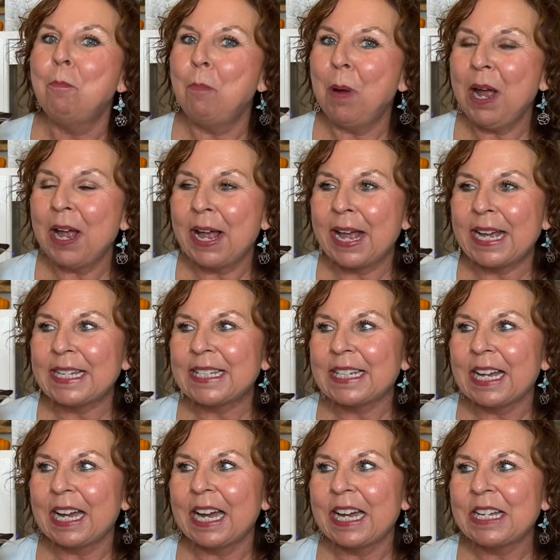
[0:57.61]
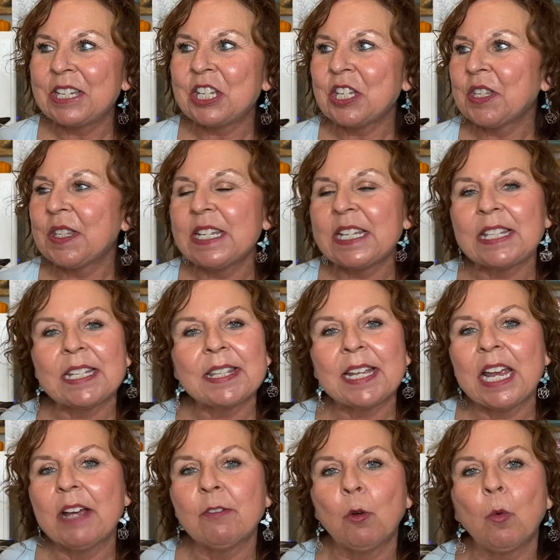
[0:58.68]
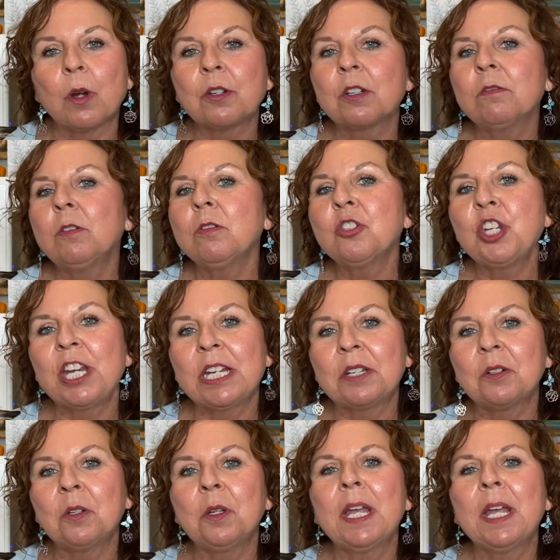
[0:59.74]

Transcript: but I just think that they have a wonderful channel.